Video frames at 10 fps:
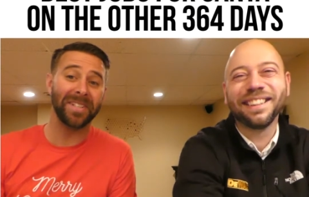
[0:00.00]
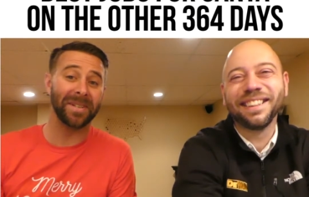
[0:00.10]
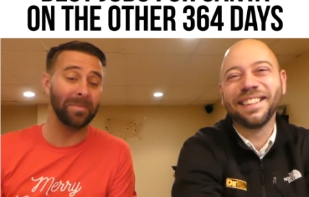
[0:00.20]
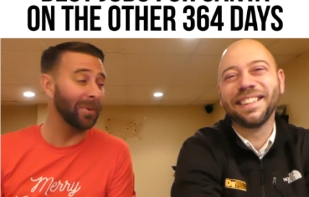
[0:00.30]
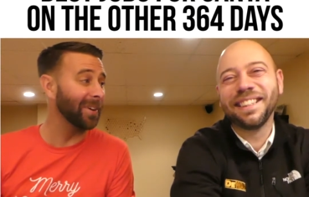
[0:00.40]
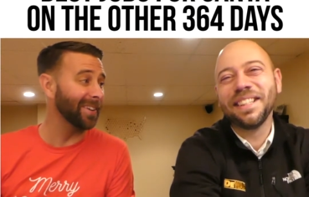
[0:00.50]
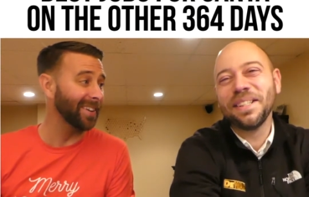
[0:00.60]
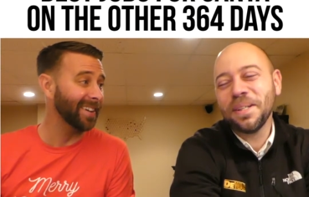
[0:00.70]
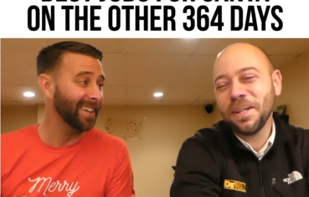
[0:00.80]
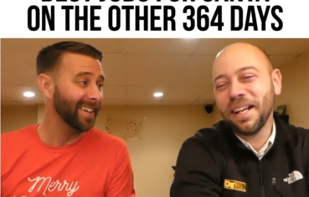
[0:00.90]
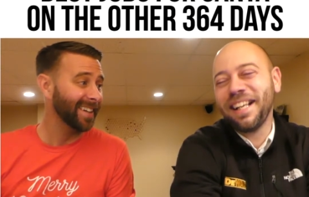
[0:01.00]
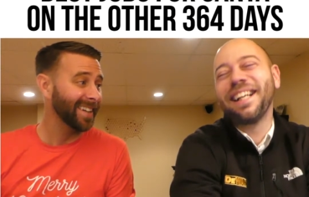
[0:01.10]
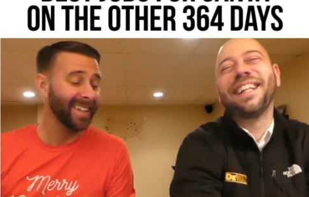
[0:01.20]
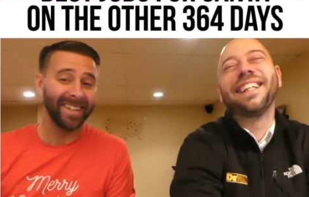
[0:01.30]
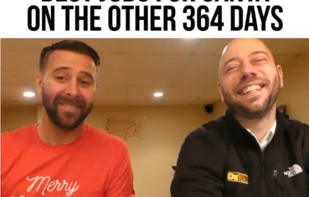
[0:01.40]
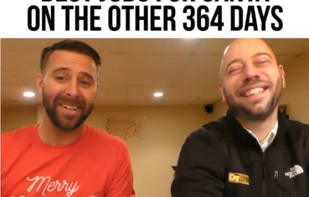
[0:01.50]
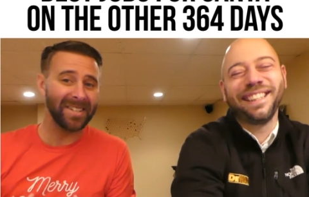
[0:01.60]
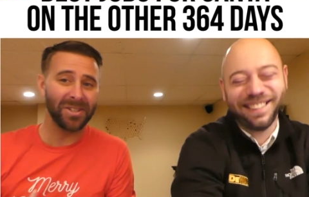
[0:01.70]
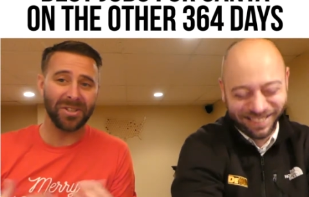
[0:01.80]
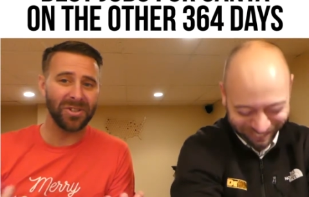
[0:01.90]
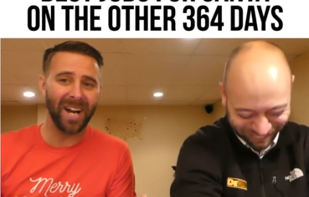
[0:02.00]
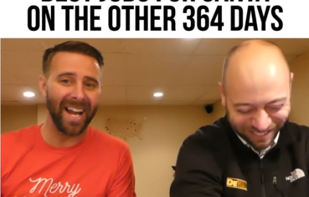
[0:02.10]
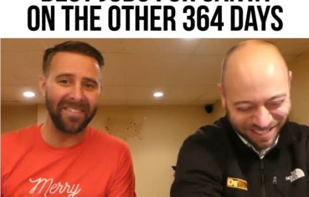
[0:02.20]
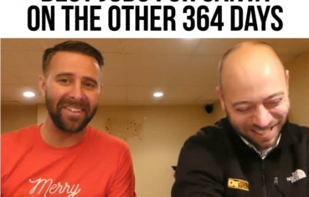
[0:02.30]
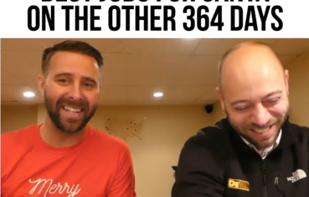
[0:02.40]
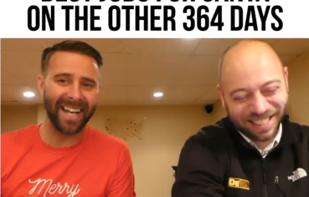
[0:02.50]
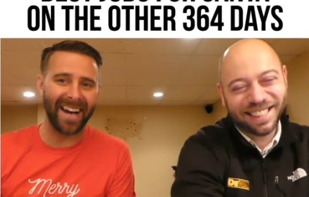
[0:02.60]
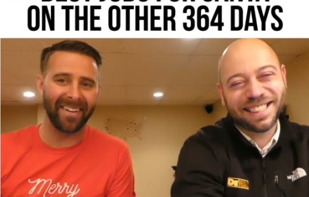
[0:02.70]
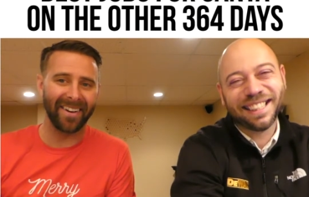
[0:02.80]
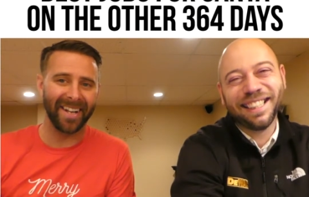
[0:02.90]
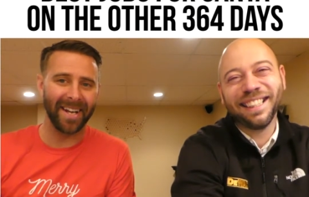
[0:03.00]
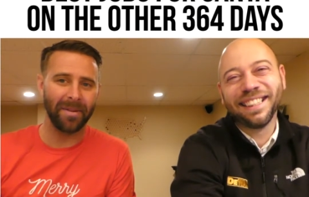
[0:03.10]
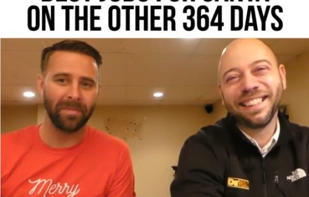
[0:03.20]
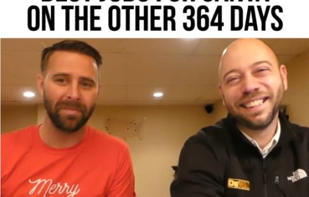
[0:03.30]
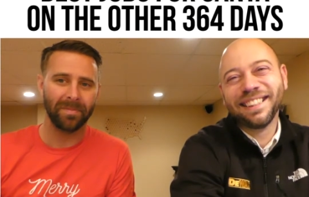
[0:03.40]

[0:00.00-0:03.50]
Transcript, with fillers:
Speaker 1: is immortal we should just try everything out on him.